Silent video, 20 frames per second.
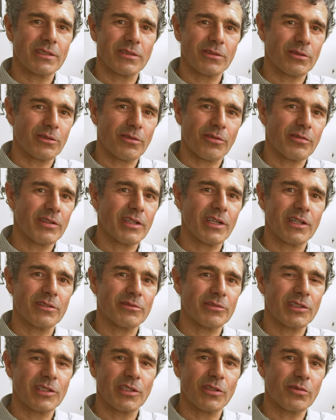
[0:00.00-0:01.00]
or
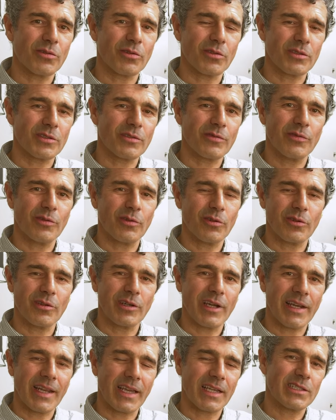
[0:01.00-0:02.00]
300 euros for
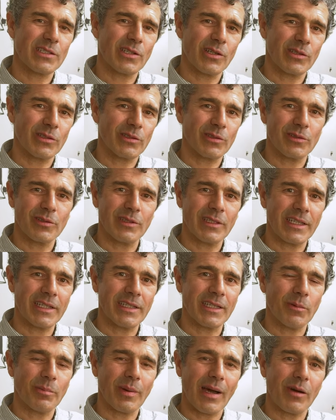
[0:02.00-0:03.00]
an external
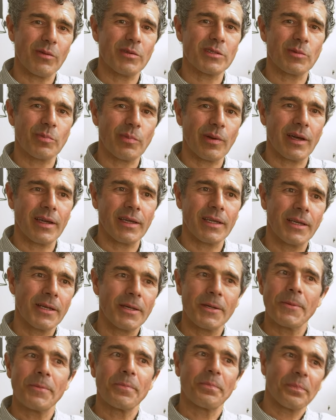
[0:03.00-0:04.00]
linear power supply,
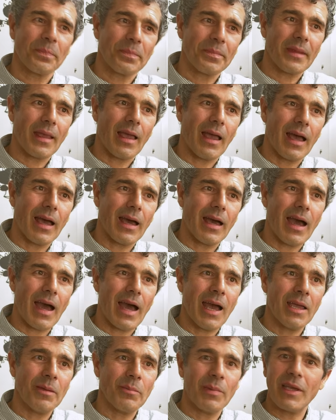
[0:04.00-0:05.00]

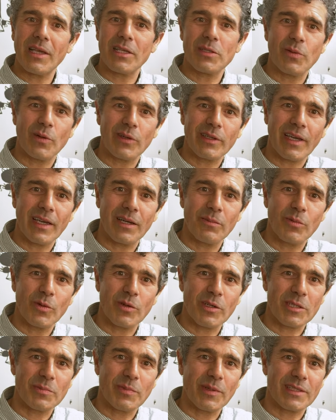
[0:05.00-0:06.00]
I may as well get a
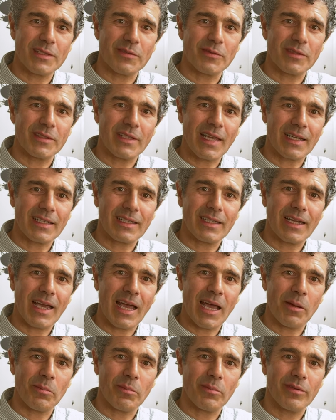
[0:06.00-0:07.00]
more expensive DAC
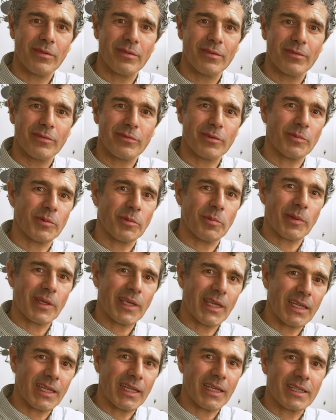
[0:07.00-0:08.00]
amp from the
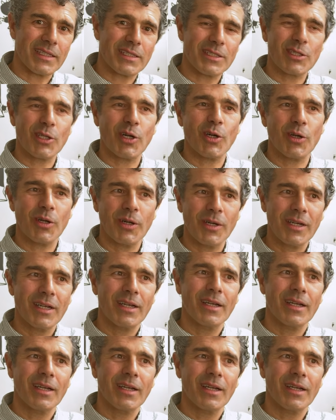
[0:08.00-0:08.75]
beginning. So